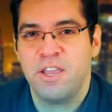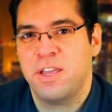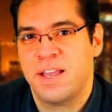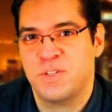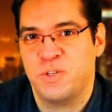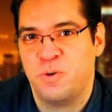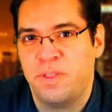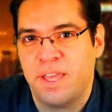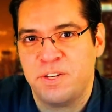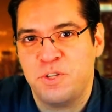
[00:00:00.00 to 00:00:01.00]
how you guys are
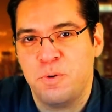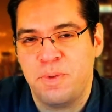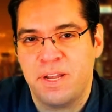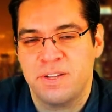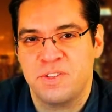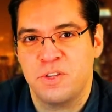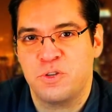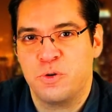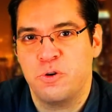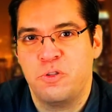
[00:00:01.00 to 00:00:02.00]
doing that too, because the
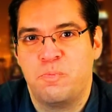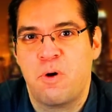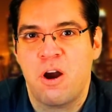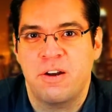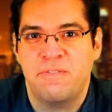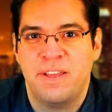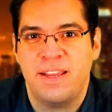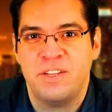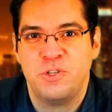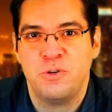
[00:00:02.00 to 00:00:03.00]
truth part of it
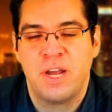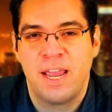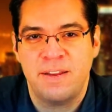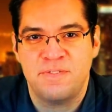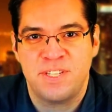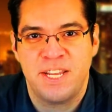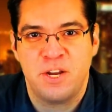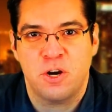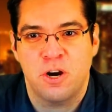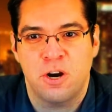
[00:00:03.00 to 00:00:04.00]
is you kind of see
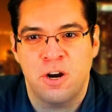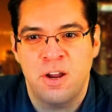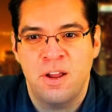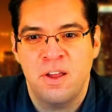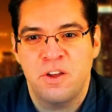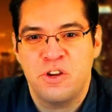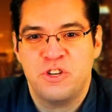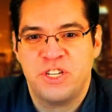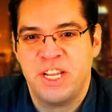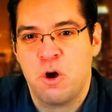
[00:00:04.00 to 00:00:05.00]
her.
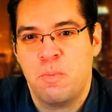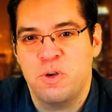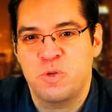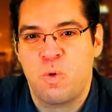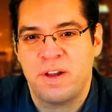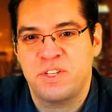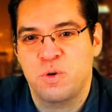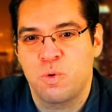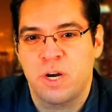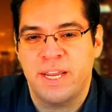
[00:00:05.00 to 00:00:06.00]
She almost wants
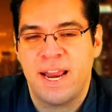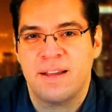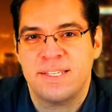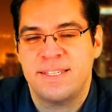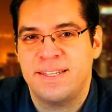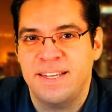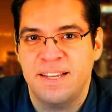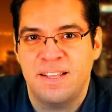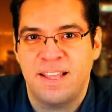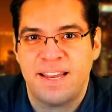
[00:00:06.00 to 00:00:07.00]
to work it out
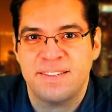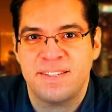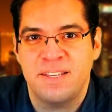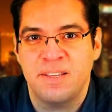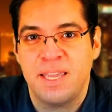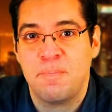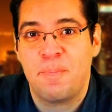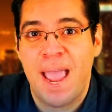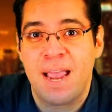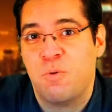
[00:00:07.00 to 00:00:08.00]
still and still get
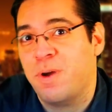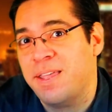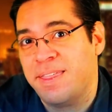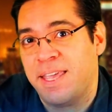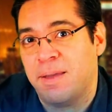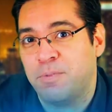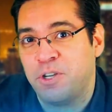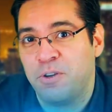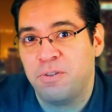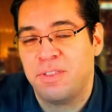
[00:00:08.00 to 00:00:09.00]
back with him.
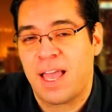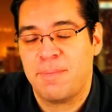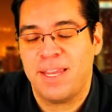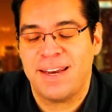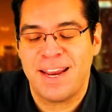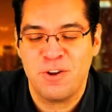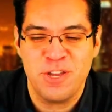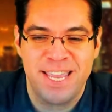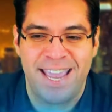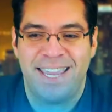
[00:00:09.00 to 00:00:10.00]
I know
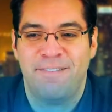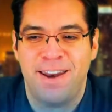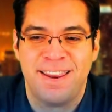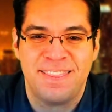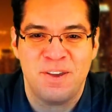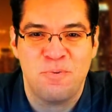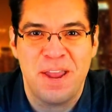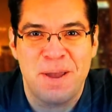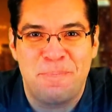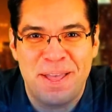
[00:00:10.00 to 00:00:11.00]
you can't give anything
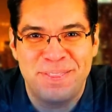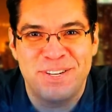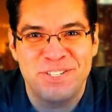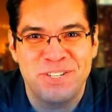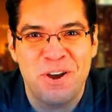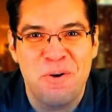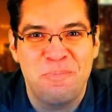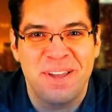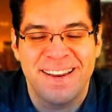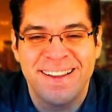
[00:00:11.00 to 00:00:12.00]
away about the show,
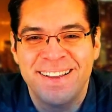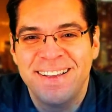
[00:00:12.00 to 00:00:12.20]
but